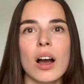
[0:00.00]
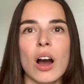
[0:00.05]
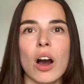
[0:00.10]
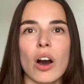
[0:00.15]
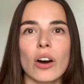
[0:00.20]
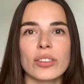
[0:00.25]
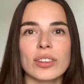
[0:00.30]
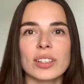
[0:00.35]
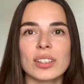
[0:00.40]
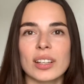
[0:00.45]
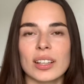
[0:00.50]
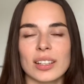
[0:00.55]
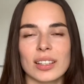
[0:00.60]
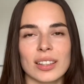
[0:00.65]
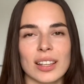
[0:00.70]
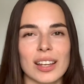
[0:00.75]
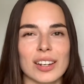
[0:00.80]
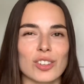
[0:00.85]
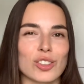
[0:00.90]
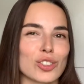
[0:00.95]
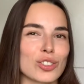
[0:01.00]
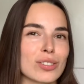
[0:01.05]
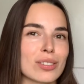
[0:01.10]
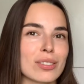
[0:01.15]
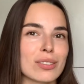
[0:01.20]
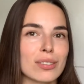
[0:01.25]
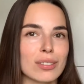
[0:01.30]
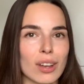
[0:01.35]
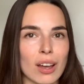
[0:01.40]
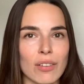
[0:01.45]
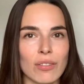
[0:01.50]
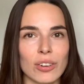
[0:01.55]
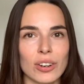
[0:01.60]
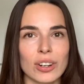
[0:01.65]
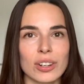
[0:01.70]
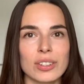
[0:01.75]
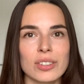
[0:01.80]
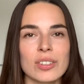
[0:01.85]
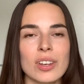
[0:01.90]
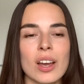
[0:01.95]
on the data that I just
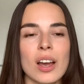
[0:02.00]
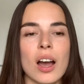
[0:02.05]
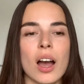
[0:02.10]
discovered.